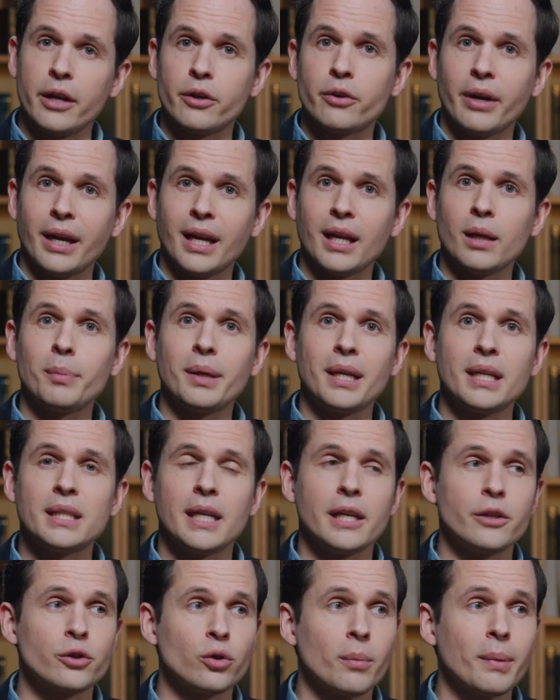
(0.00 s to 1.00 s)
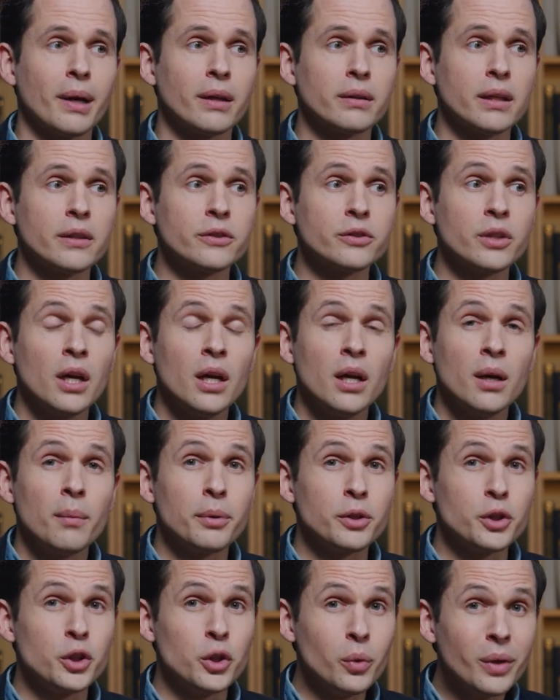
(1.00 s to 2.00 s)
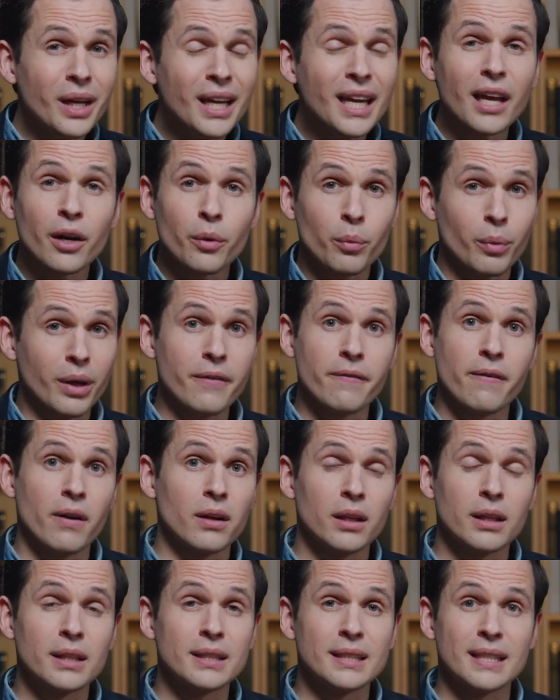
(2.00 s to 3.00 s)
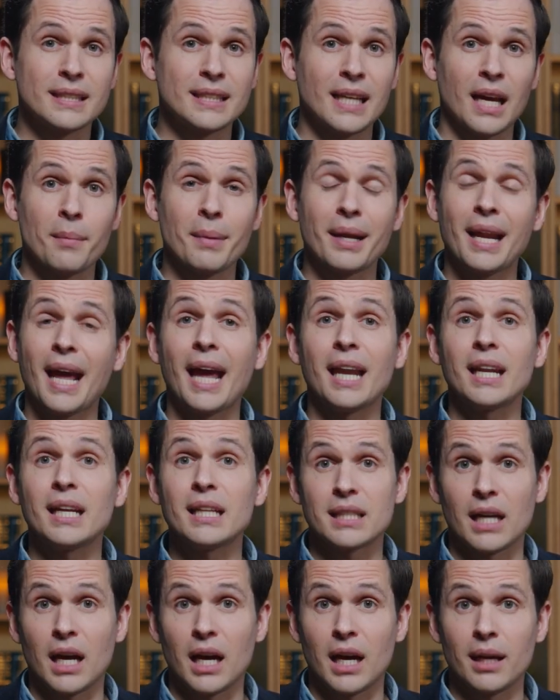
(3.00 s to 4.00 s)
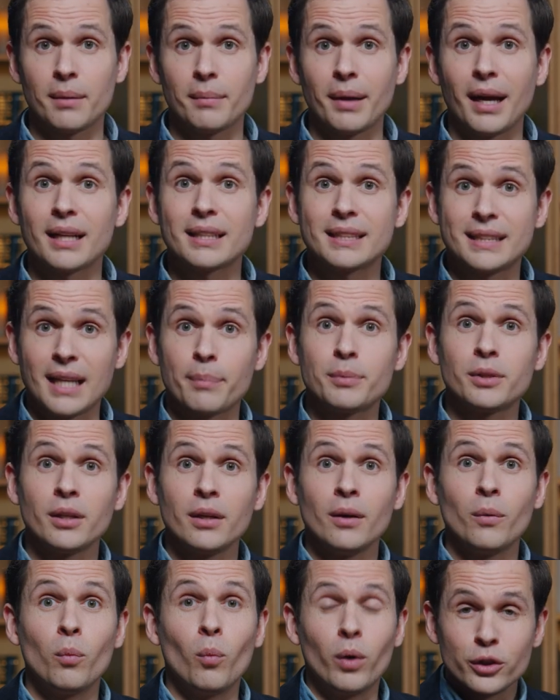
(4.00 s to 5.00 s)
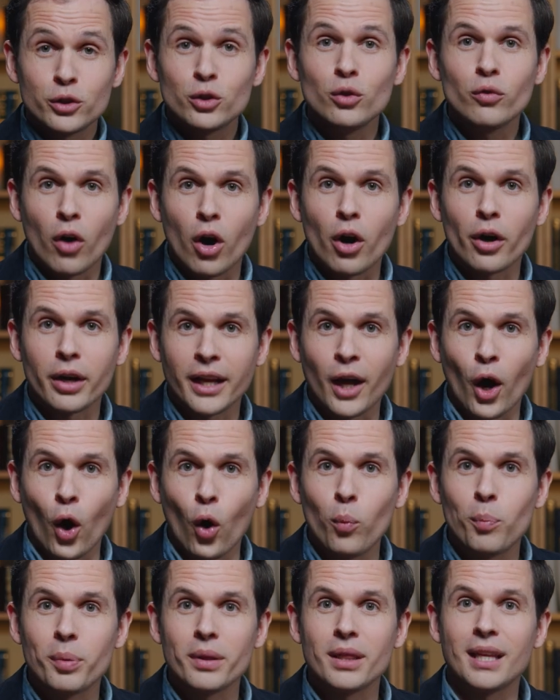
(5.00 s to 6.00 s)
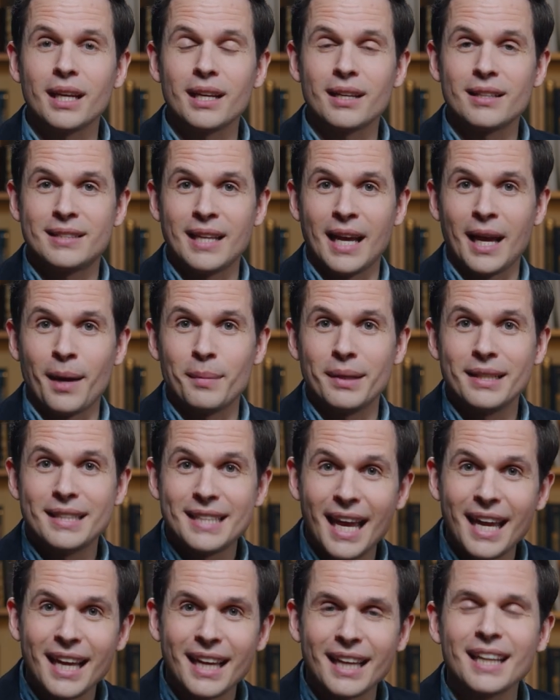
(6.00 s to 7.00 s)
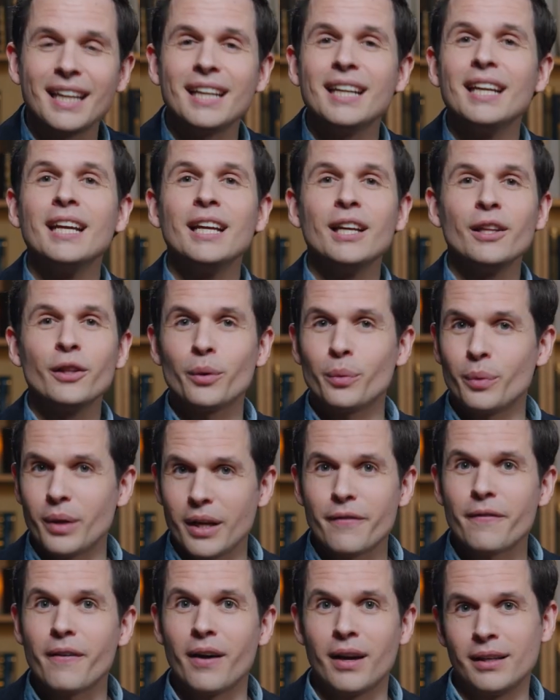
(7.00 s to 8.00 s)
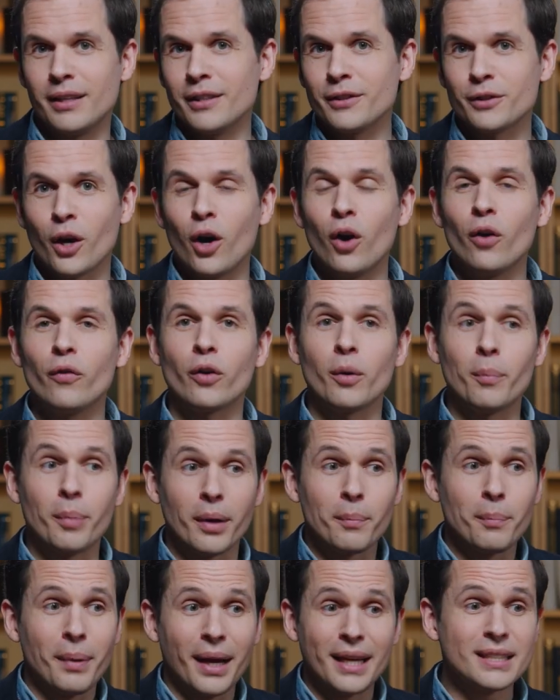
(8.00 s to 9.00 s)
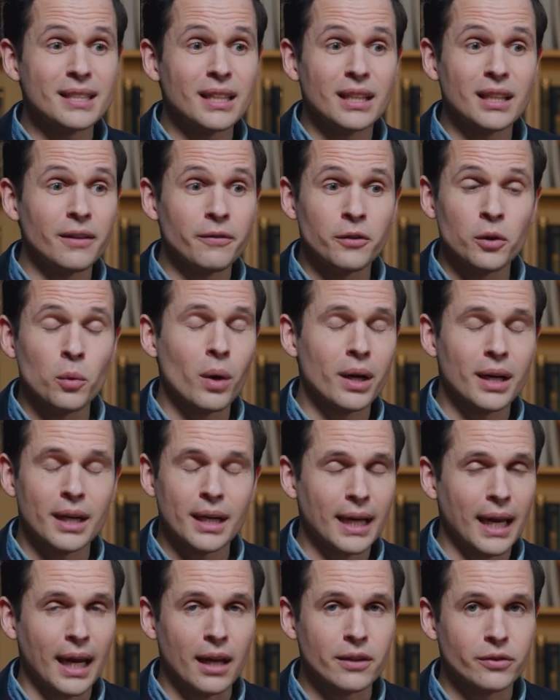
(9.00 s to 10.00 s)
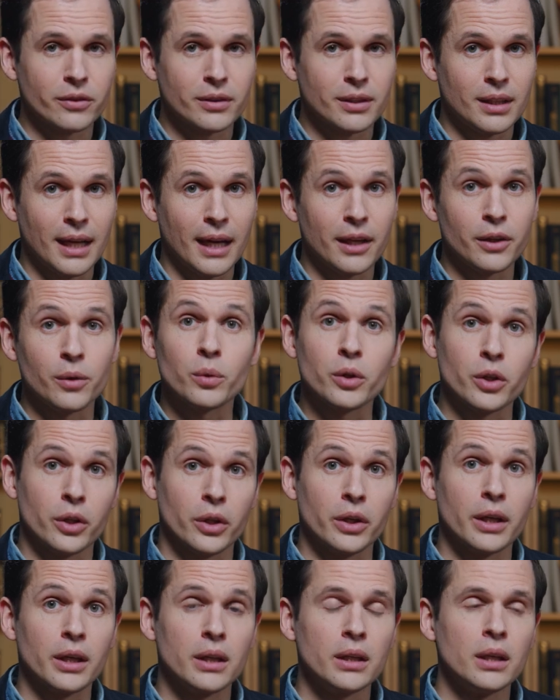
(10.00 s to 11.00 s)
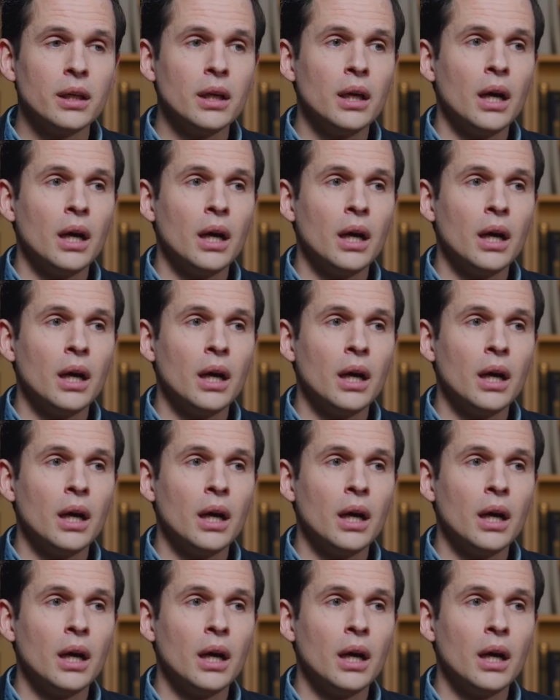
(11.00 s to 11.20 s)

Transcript: and your AP teacher about this, but you can get a refund on this exam at any time, except once you've already opened the exam and taken it, the refund is over. But basically, if you wanted to cancel today, you could.